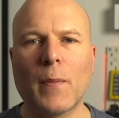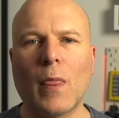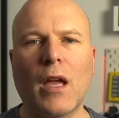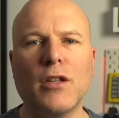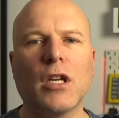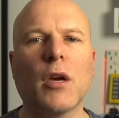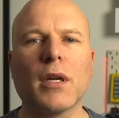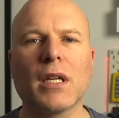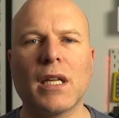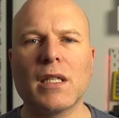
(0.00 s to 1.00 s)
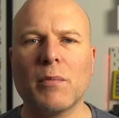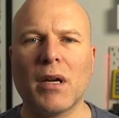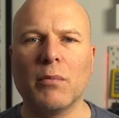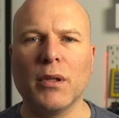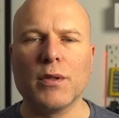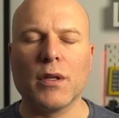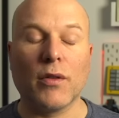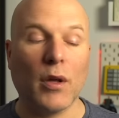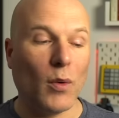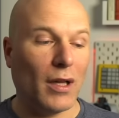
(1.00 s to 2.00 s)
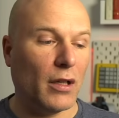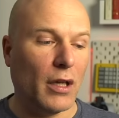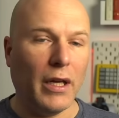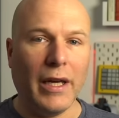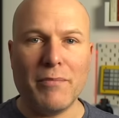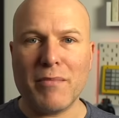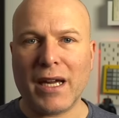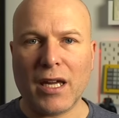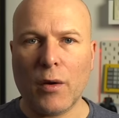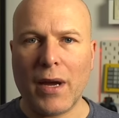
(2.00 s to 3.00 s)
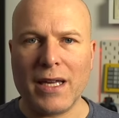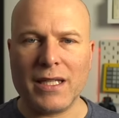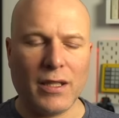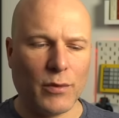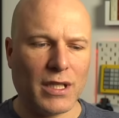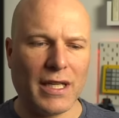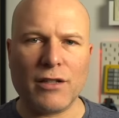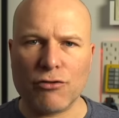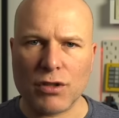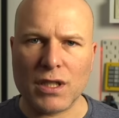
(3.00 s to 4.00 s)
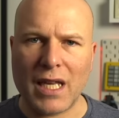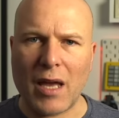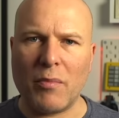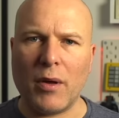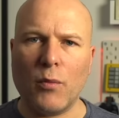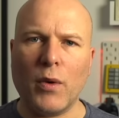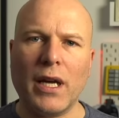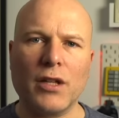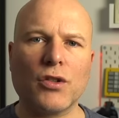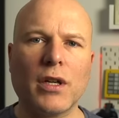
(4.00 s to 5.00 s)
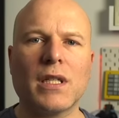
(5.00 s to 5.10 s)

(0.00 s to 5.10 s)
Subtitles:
and you go and connect it by Bluetooth. Well, in macOS, there was an extra step, and when I tried to